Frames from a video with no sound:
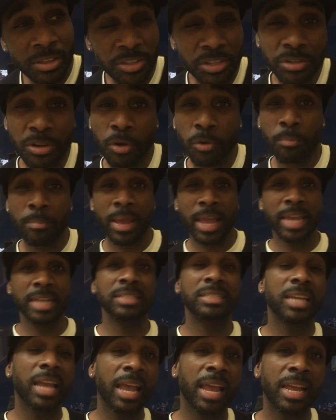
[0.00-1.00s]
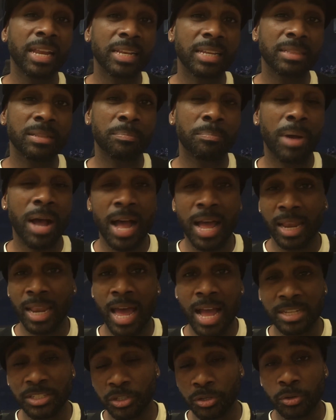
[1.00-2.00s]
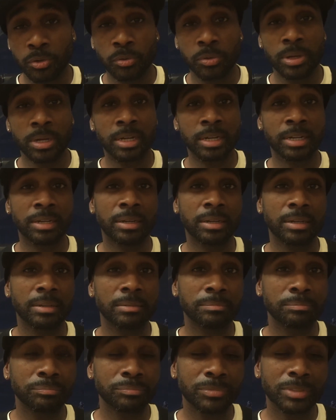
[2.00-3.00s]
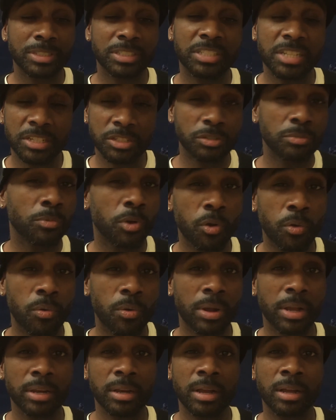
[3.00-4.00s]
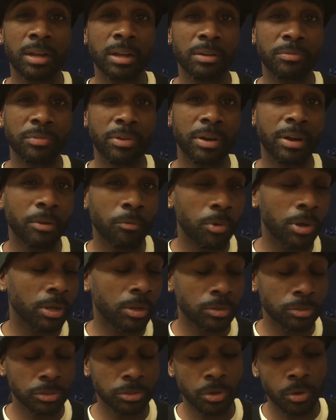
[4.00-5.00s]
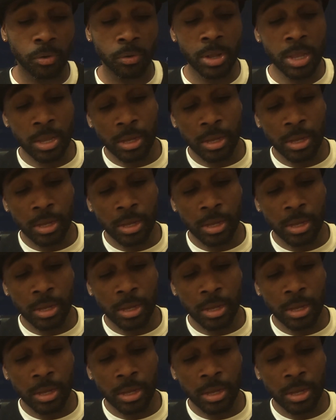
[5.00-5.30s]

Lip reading: you know, maintained and the biological system going very well. So